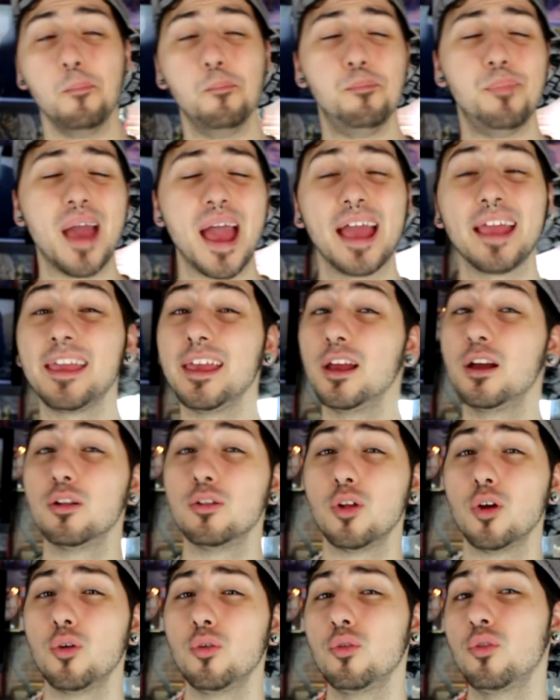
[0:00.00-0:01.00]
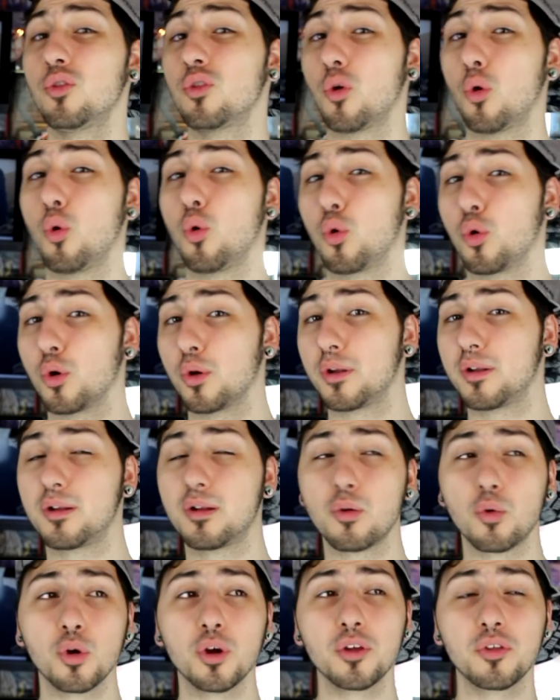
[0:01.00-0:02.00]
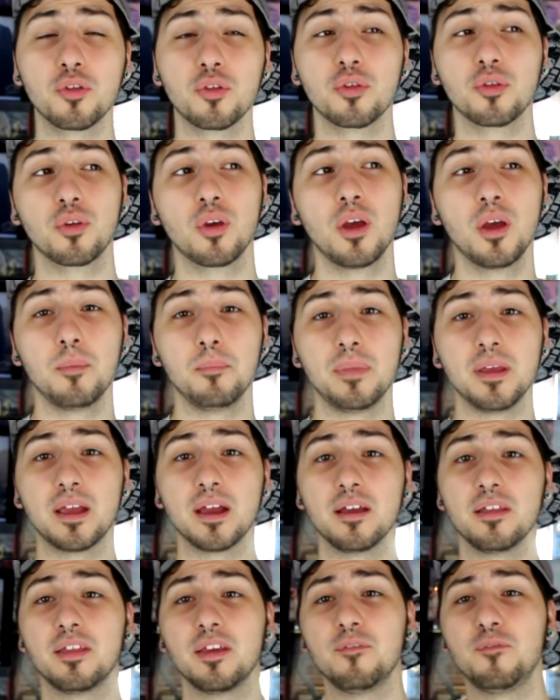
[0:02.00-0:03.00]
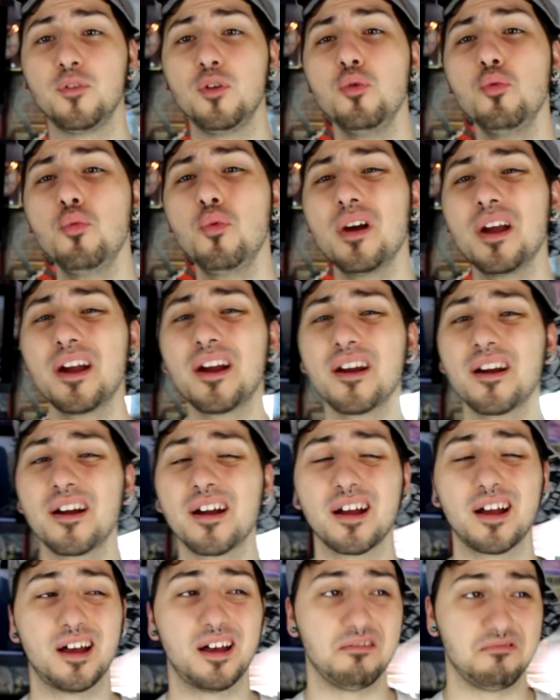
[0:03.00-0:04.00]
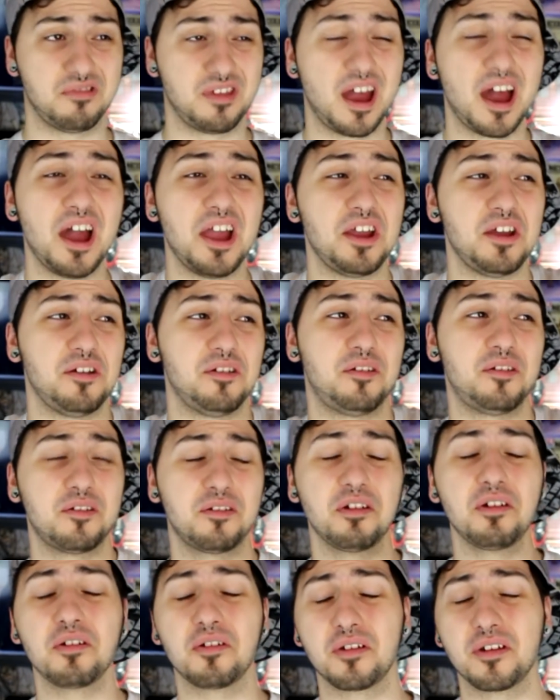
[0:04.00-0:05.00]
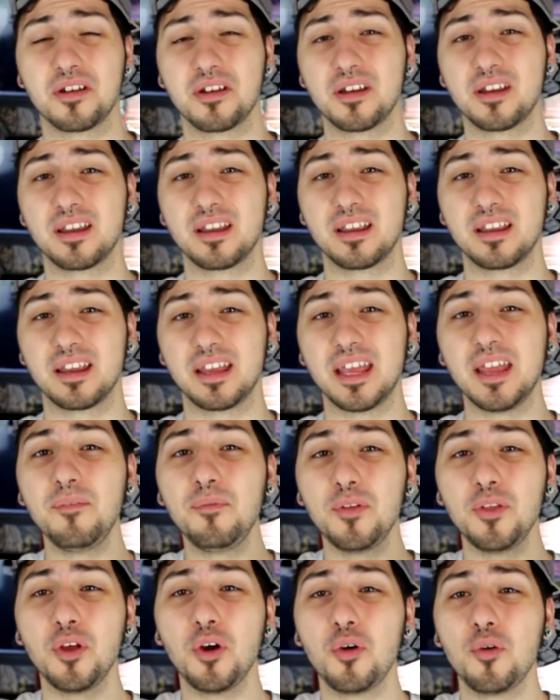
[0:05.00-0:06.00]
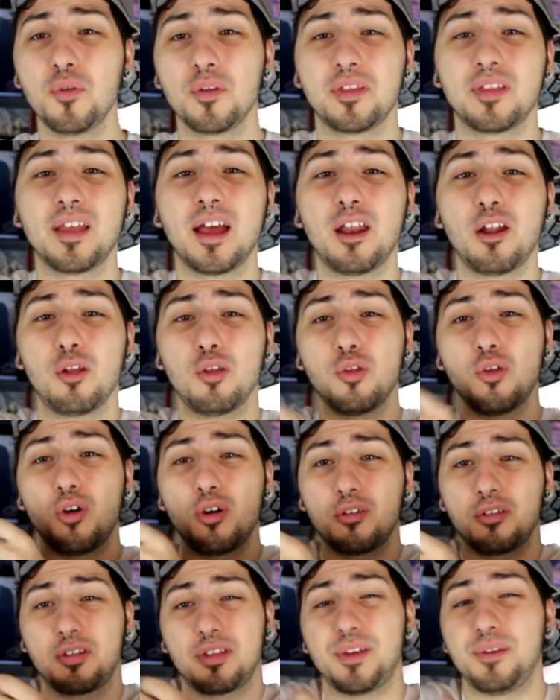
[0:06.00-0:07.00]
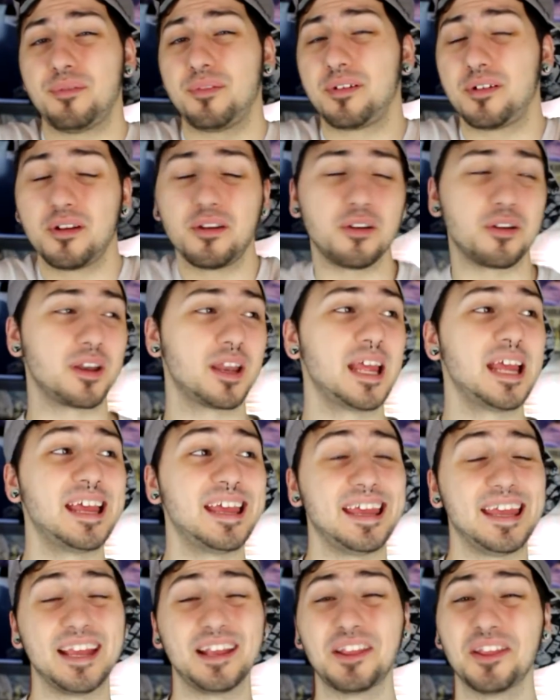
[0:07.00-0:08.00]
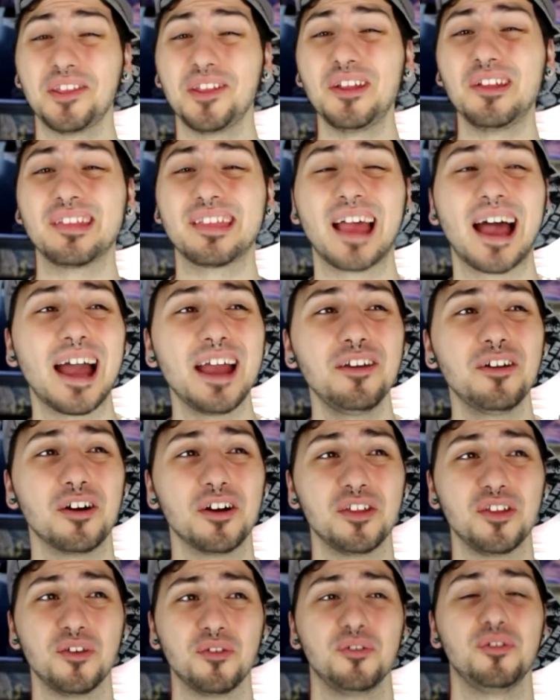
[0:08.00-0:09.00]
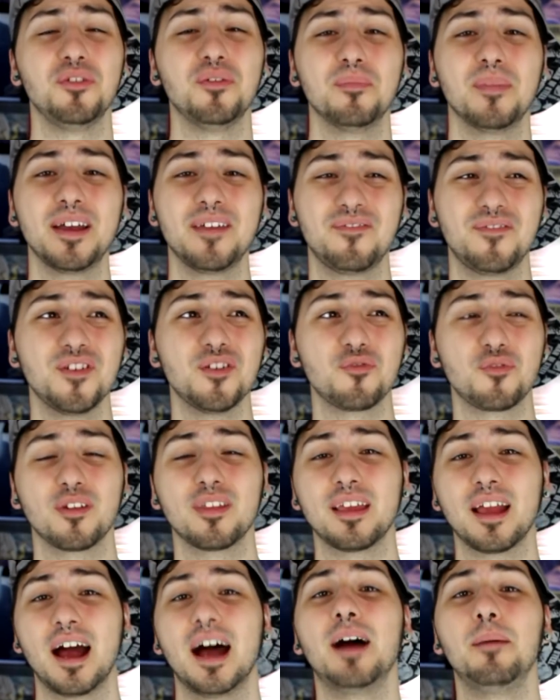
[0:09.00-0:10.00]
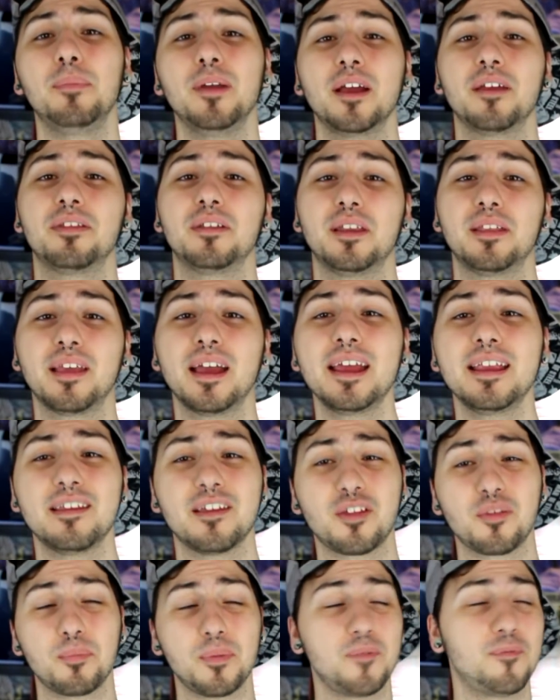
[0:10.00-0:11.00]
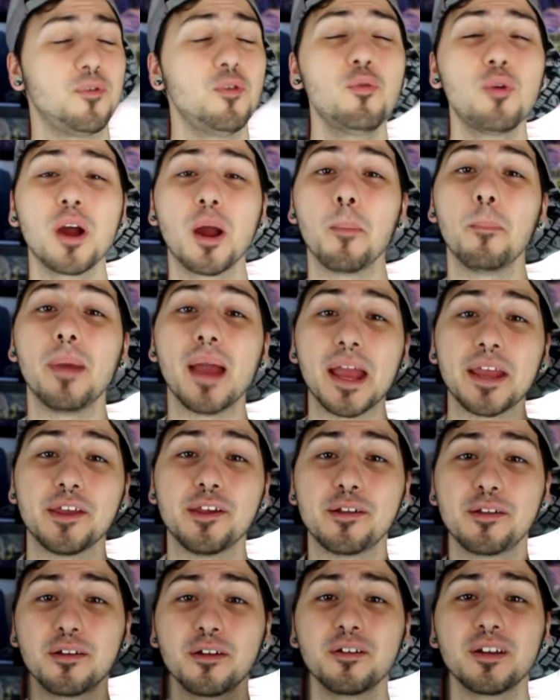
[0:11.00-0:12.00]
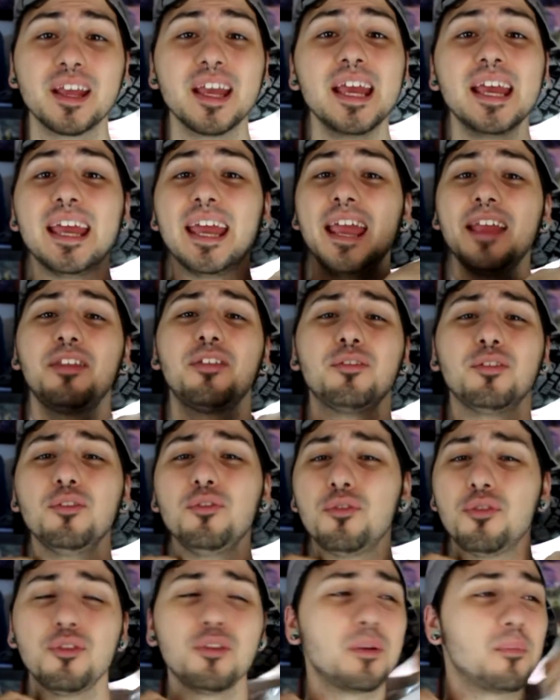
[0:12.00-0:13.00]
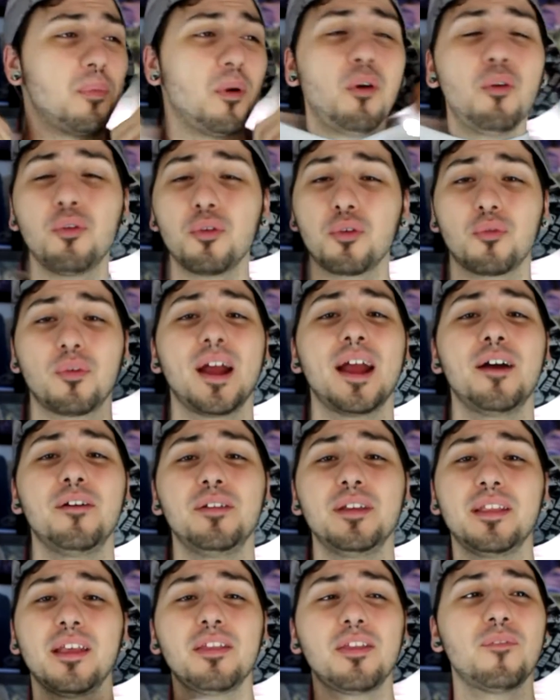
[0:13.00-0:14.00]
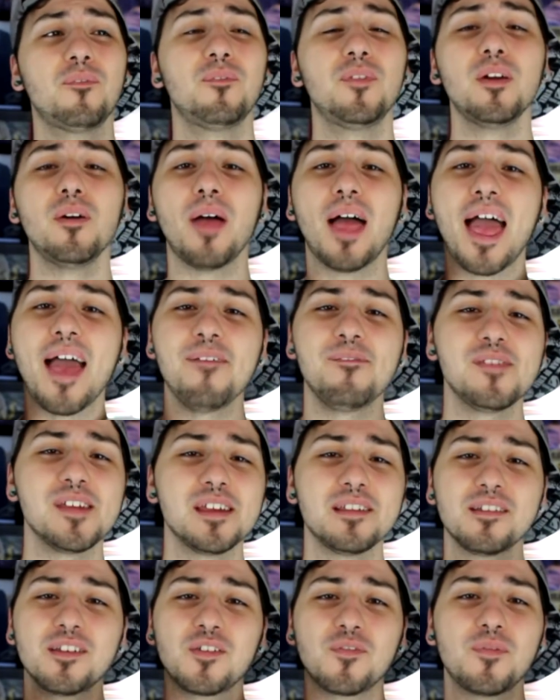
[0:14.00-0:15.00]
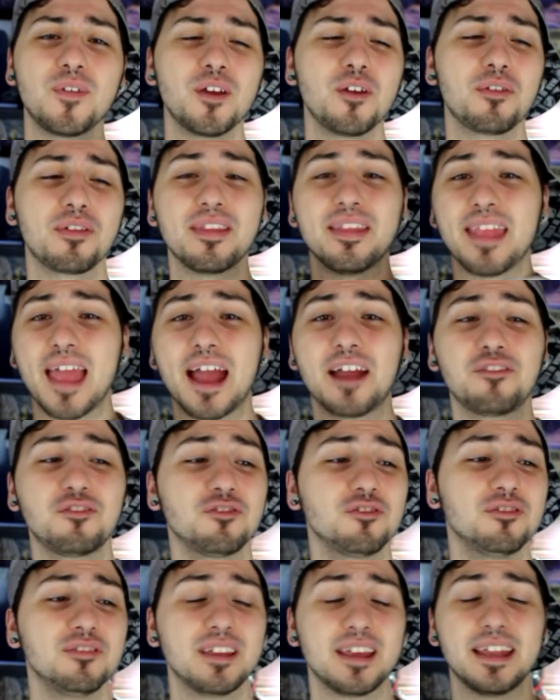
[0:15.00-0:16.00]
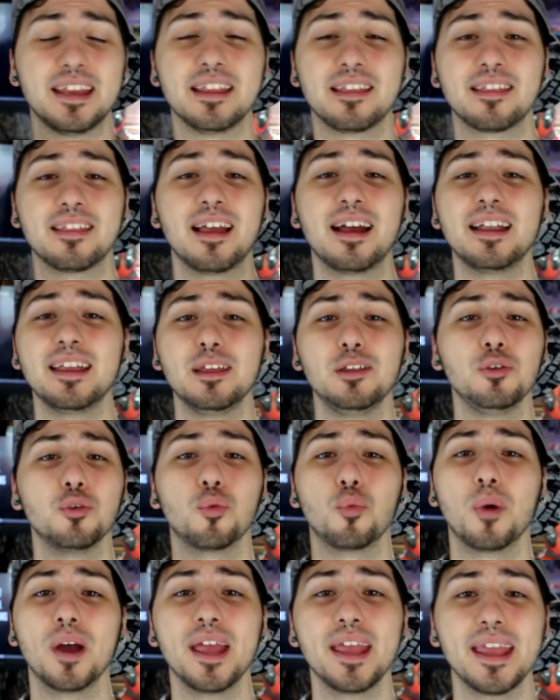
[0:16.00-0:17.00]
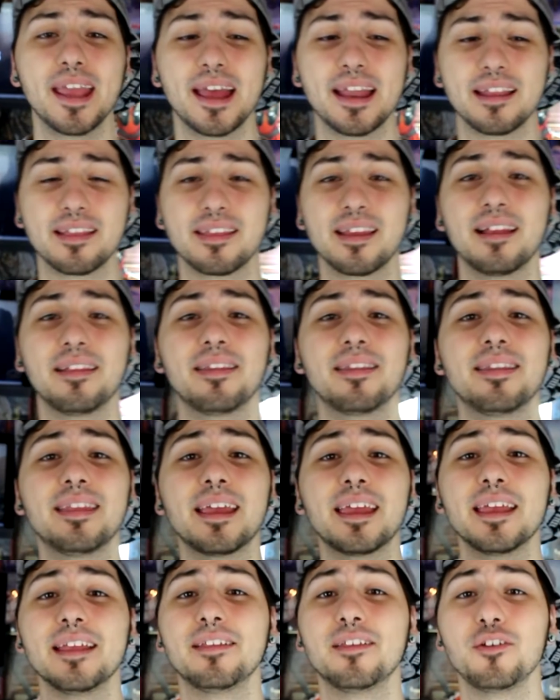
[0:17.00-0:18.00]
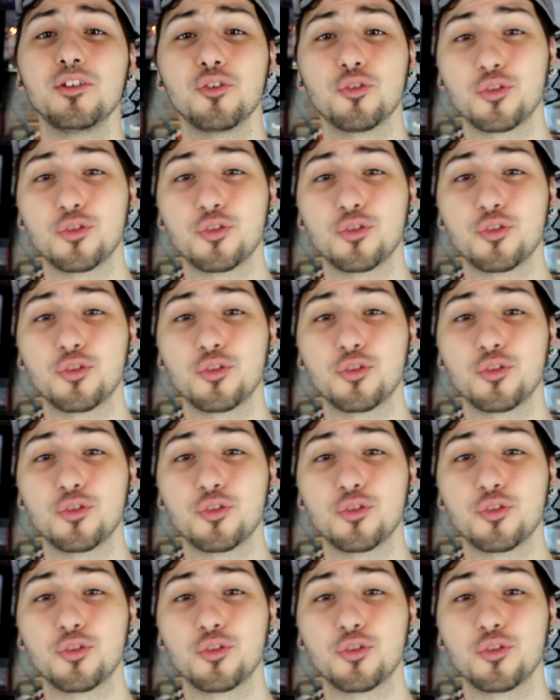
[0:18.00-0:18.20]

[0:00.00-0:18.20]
baggy clothes or shorts, because if you wear a tight shirt, even though it's not a long sleeve shirt, it's still tight on you and you might feel really hot because of the tightness. But if you wear a baggy shirt, it's loose, you can pull it around, it doesn't feel heavy, it just feels natural and it's not in your way and it's not sticking to your